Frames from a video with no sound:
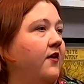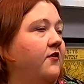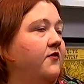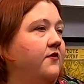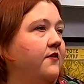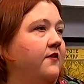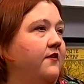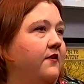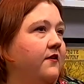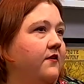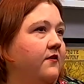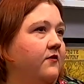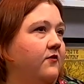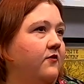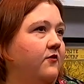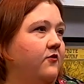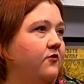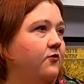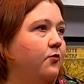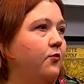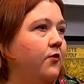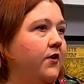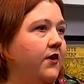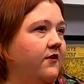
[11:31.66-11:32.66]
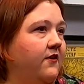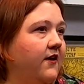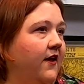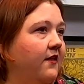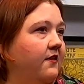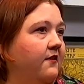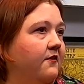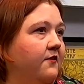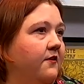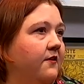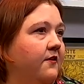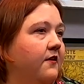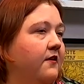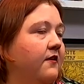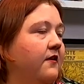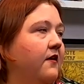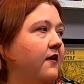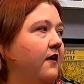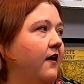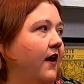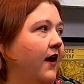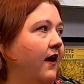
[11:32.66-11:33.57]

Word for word: as a storyteller,